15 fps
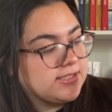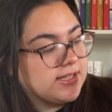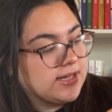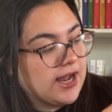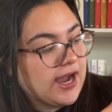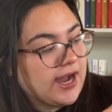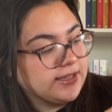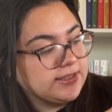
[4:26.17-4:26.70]
and
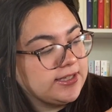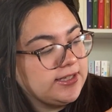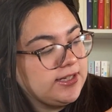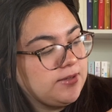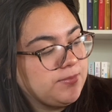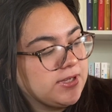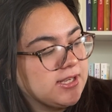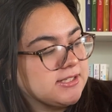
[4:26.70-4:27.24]
highlighted
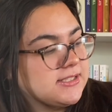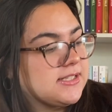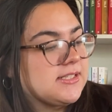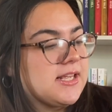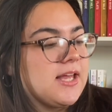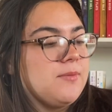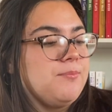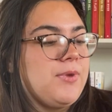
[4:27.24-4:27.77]
it because it
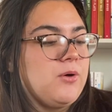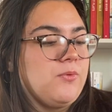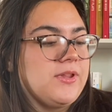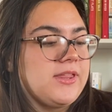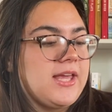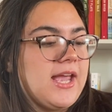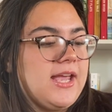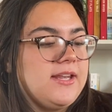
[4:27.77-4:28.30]
said, but with
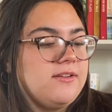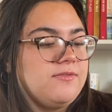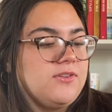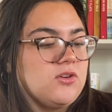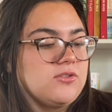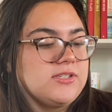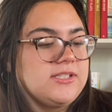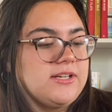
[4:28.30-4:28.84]
Kate, it
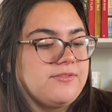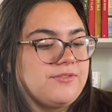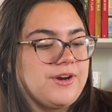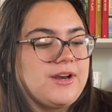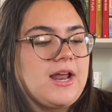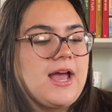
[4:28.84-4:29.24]
feels different.